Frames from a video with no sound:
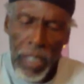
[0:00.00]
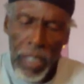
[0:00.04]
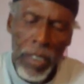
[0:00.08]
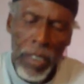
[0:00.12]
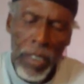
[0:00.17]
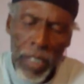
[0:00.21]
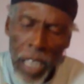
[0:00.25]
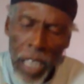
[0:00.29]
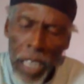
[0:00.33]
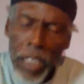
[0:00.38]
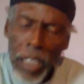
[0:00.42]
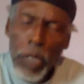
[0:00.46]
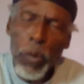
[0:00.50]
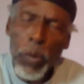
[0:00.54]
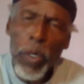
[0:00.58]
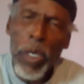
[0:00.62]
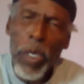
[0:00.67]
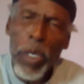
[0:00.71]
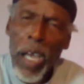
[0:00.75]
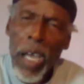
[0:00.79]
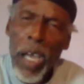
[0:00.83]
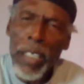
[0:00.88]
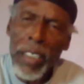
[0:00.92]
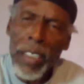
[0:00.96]
Since
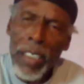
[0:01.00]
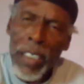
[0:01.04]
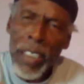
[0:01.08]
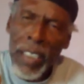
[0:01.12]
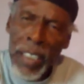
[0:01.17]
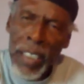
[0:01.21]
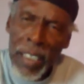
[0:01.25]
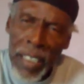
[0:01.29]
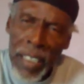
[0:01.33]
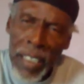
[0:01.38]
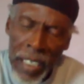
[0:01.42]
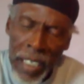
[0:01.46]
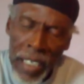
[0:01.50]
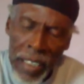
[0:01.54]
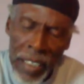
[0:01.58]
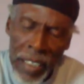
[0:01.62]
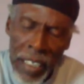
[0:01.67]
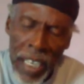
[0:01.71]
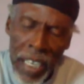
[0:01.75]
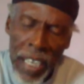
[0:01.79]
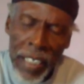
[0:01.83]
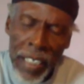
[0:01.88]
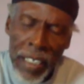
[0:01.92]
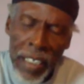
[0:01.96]
we got
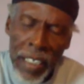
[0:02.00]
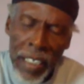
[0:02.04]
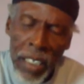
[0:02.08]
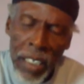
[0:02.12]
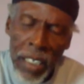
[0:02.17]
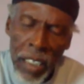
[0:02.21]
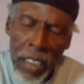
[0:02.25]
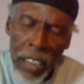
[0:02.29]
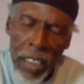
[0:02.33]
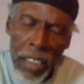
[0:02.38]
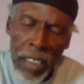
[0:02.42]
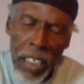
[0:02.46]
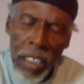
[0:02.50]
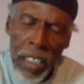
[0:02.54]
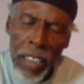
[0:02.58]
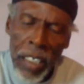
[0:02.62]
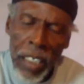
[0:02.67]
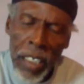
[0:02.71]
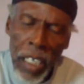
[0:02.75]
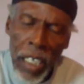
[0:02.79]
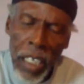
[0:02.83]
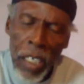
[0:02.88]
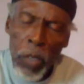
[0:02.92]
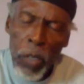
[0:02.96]
6 into
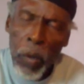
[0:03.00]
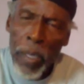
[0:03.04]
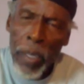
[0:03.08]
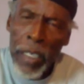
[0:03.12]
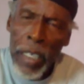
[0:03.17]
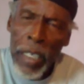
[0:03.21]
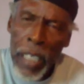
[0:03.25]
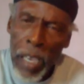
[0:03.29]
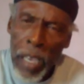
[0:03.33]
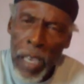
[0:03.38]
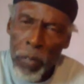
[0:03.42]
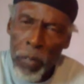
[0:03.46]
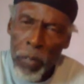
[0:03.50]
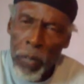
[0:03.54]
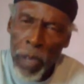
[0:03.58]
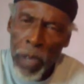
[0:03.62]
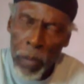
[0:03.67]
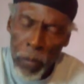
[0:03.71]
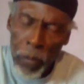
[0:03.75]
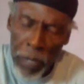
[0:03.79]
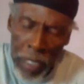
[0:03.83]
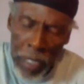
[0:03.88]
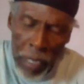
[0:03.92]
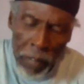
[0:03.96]
66 equal 11,
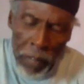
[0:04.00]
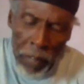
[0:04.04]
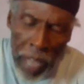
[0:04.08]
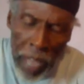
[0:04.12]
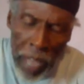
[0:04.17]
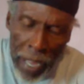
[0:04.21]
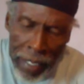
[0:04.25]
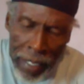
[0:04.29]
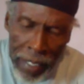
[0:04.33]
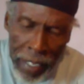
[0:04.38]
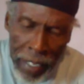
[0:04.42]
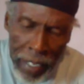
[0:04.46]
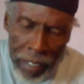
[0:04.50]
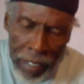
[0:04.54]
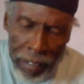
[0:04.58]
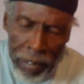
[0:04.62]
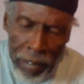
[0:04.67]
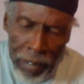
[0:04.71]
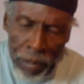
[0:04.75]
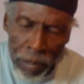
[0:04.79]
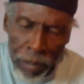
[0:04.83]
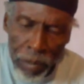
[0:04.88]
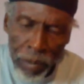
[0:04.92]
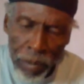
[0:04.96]
and we leave that there,
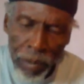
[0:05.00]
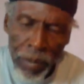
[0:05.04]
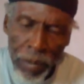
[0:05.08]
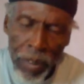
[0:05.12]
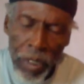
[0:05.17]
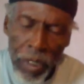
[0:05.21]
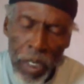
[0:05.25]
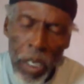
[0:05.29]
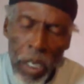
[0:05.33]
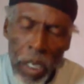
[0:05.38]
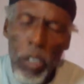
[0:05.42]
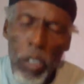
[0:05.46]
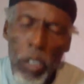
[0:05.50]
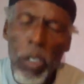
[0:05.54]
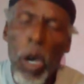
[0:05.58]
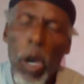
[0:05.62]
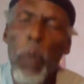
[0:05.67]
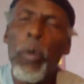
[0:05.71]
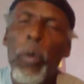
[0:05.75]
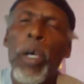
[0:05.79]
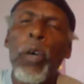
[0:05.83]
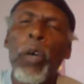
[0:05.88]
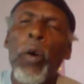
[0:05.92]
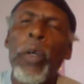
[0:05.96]

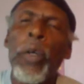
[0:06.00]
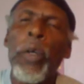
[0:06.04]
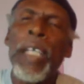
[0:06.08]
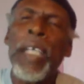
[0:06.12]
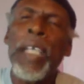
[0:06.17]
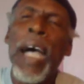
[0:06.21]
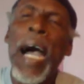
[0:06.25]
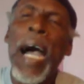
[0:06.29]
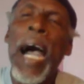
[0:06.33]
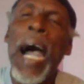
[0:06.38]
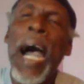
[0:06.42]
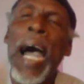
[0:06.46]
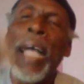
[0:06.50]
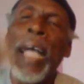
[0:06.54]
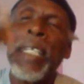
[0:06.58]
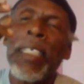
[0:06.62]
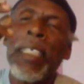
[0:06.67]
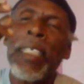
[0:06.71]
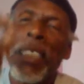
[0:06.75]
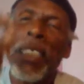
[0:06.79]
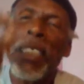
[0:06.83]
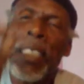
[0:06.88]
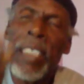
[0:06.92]
now we're going to add